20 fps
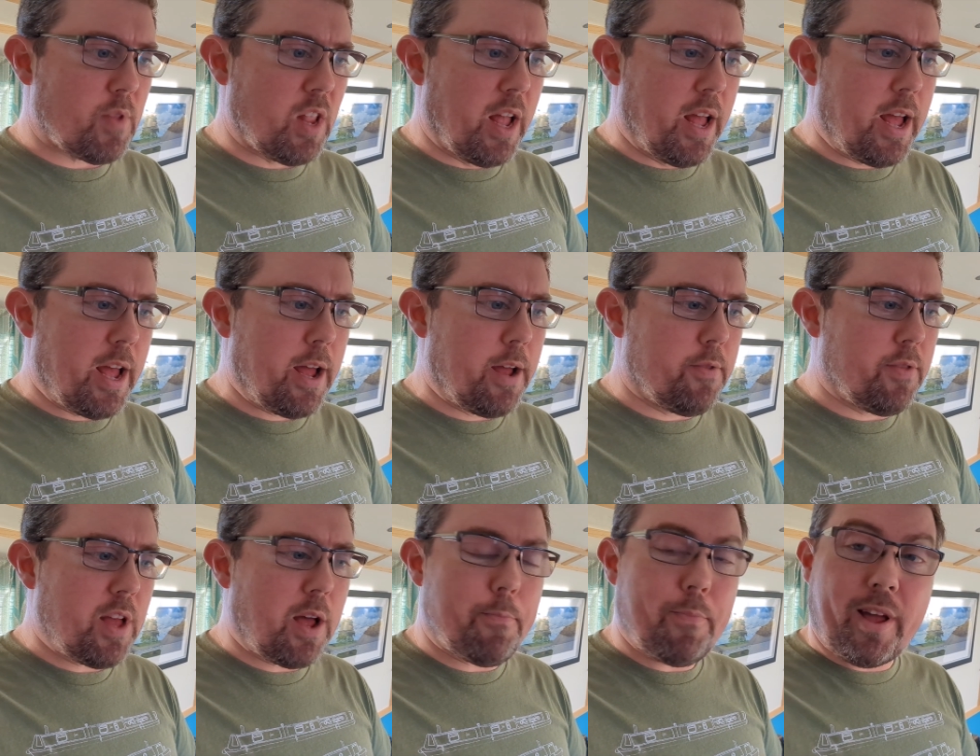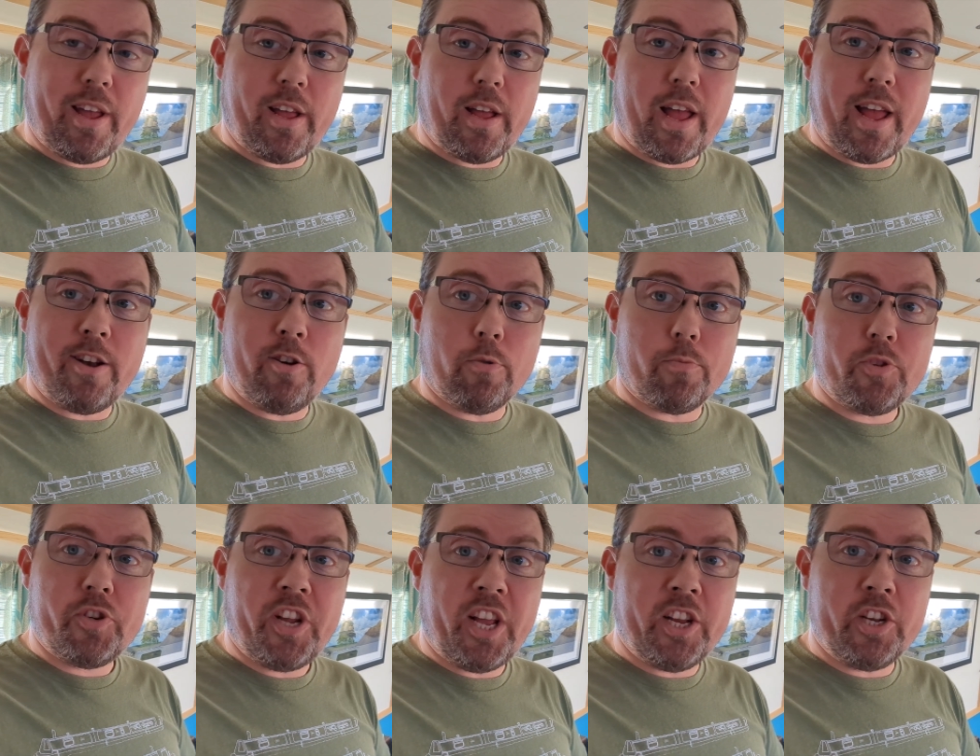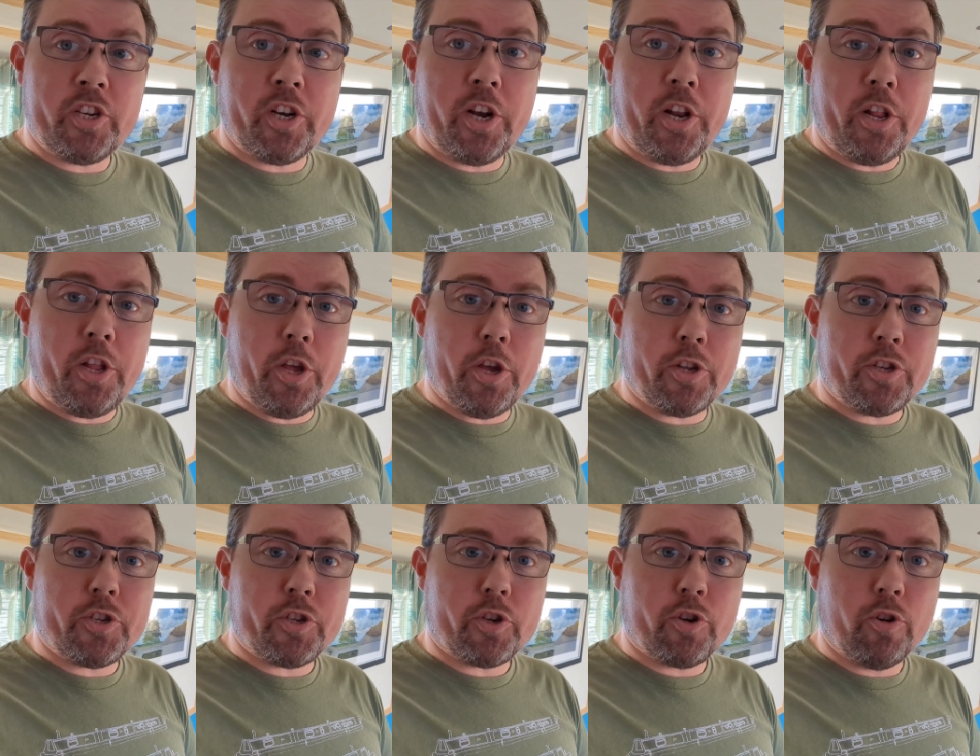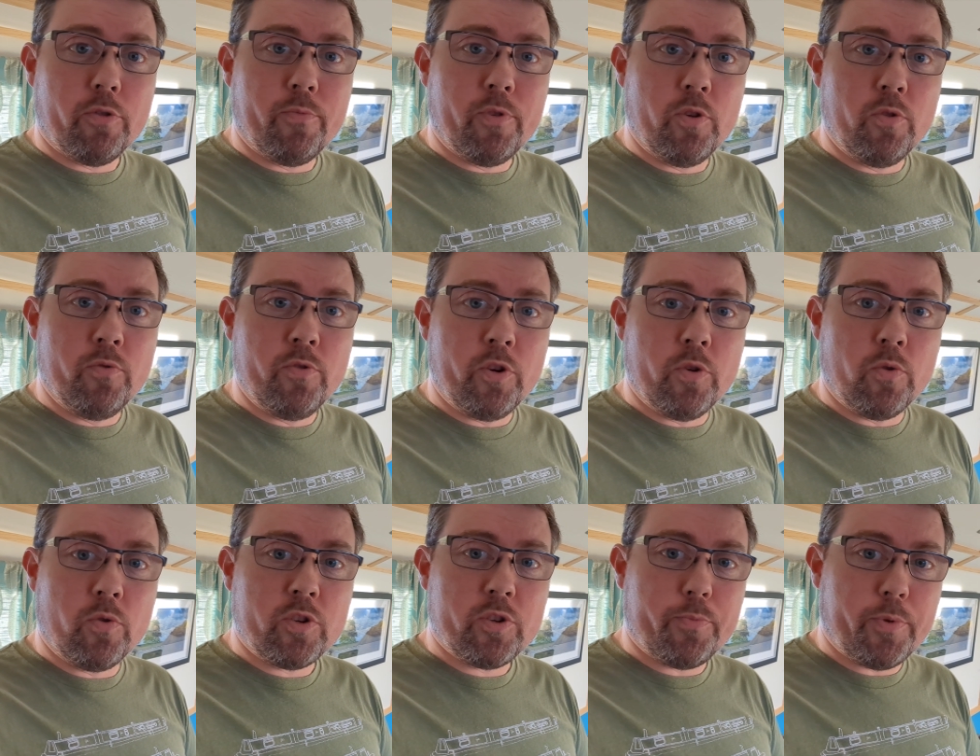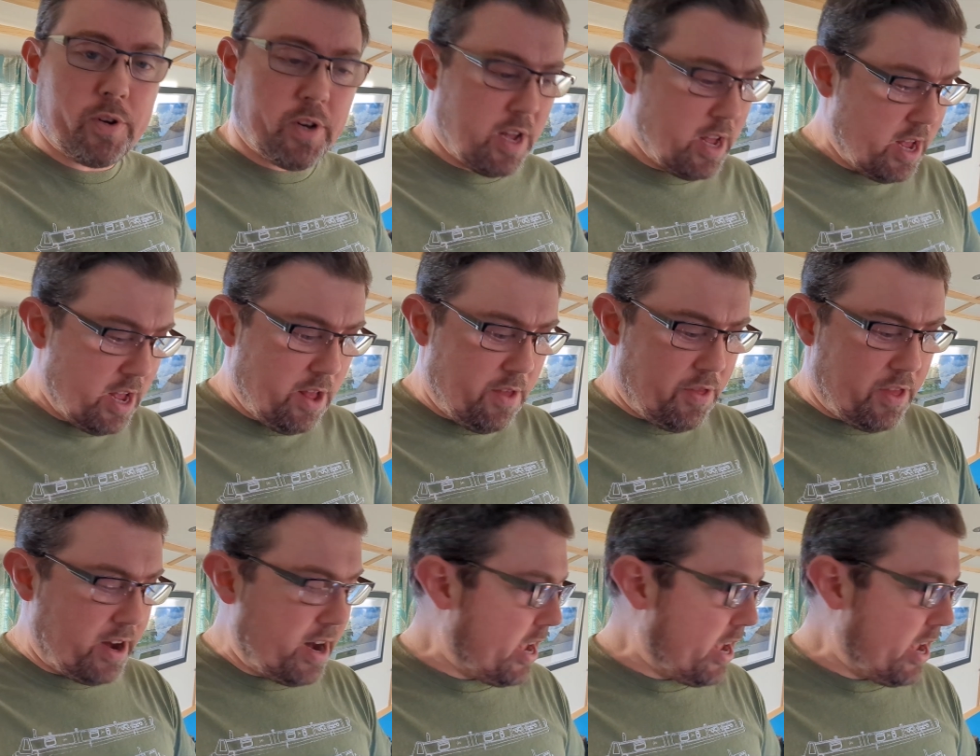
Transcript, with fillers: Uh, that might end up changing in years to come, who knows, but they're